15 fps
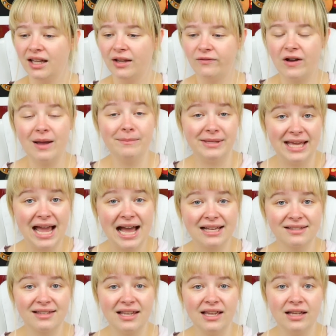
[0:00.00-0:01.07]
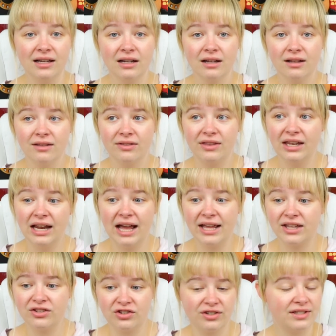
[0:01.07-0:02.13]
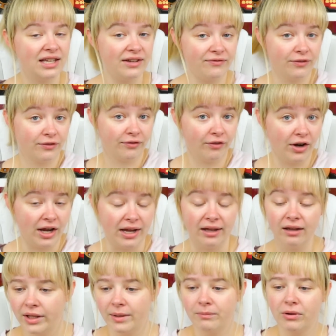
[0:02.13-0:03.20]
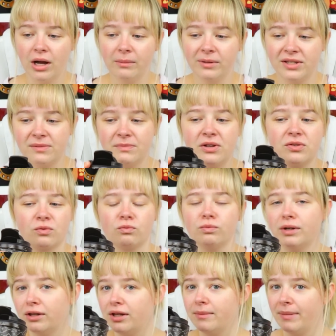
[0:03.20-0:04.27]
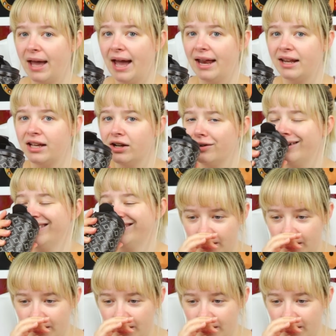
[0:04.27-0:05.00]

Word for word: If I'm gassy, then I can just eat for free. It probably smells really bad here.